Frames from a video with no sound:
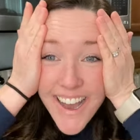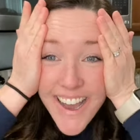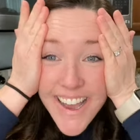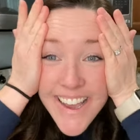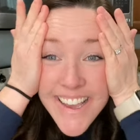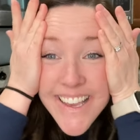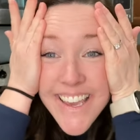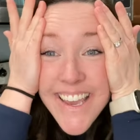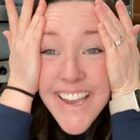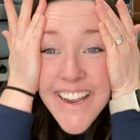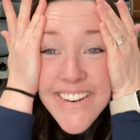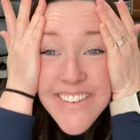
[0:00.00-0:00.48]

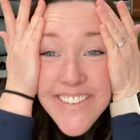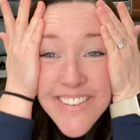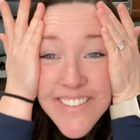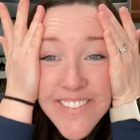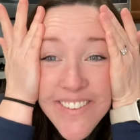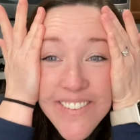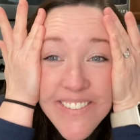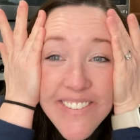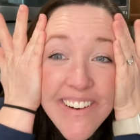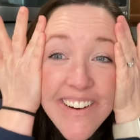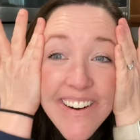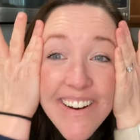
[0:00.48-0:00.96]
I can't
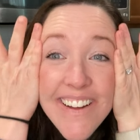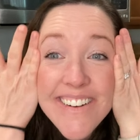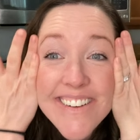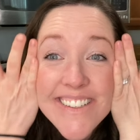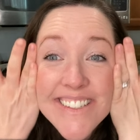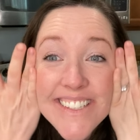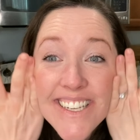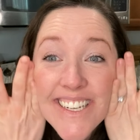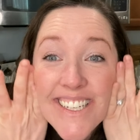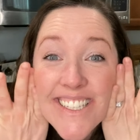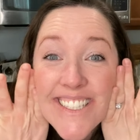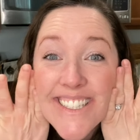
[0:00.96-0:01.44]
remember what I
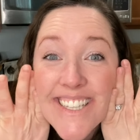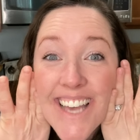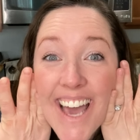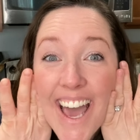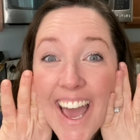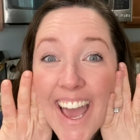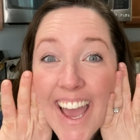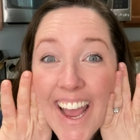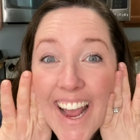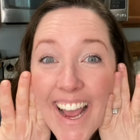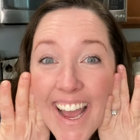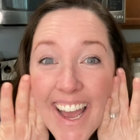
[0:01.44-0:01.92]
was gonna
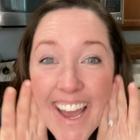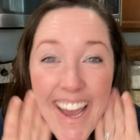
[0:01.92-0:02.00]
say.